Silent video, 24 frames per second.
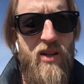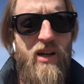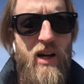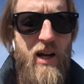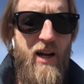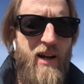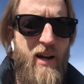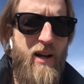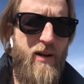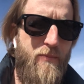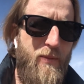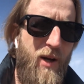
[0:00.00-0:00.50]

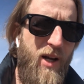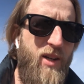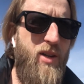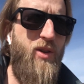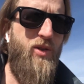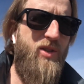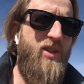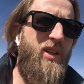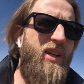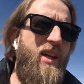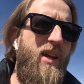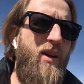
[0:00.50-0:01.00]
I
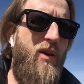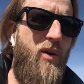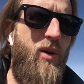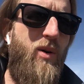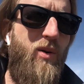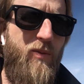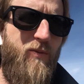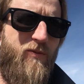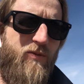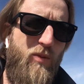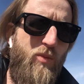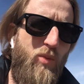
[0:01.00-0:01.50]
used to get
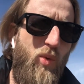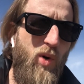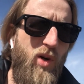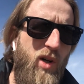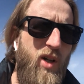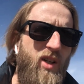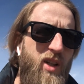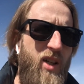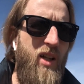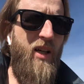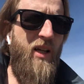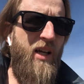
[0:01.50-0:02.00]
home from
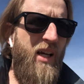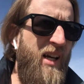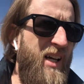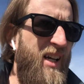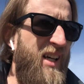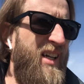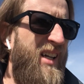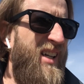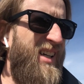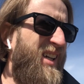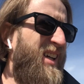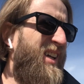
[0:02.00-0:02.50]
work,
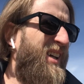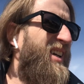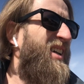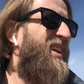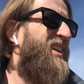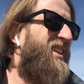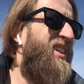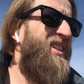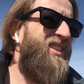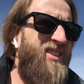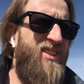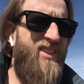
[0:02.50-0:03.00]

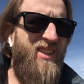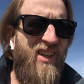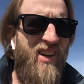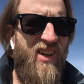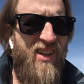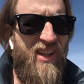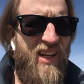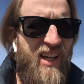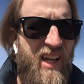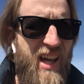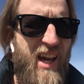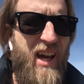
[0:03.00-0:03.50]
sit
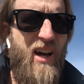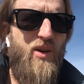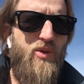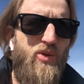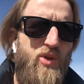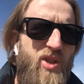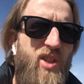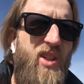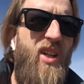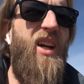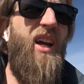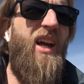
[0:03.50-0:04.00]
on the
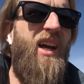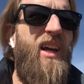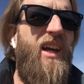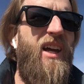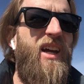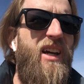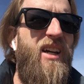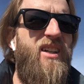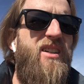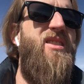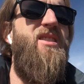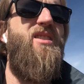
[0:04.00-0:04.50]
couch,
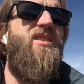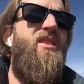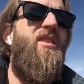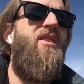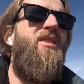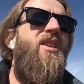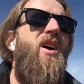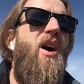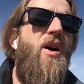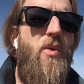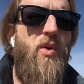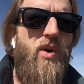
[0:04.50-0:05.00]
and
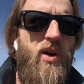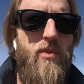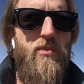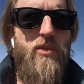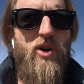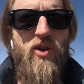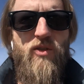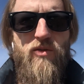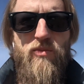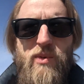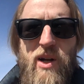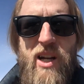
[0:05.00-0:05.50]
not want to
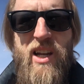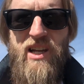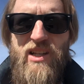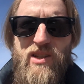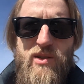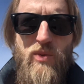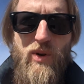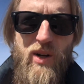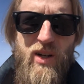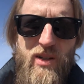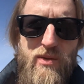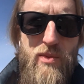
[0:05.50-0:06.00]
move. My
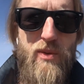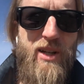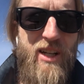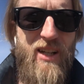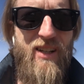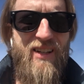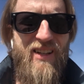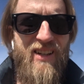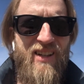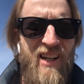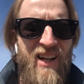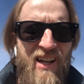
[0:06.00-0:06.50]
kids wanted
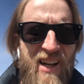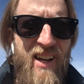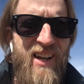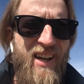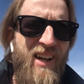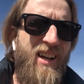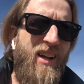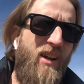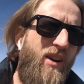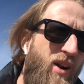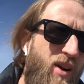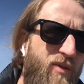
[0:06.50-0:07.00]
me to
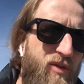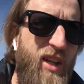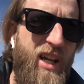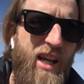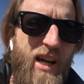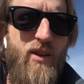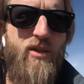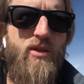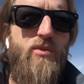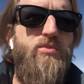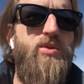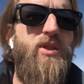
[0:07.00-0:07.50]
get off the
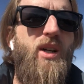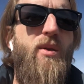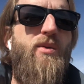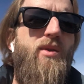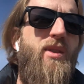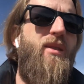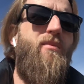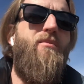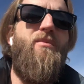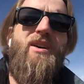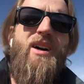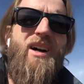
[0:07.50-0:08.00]
couch and play
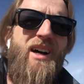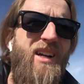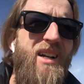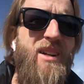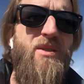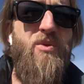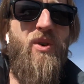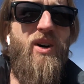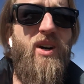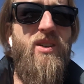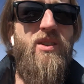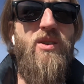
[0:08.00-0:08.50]
with them. I
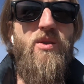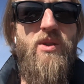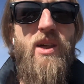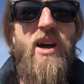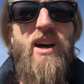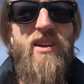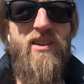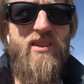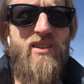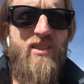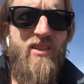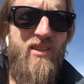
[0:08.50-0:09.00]
didn't want to do
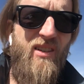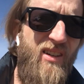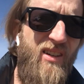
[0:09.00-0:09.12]
that.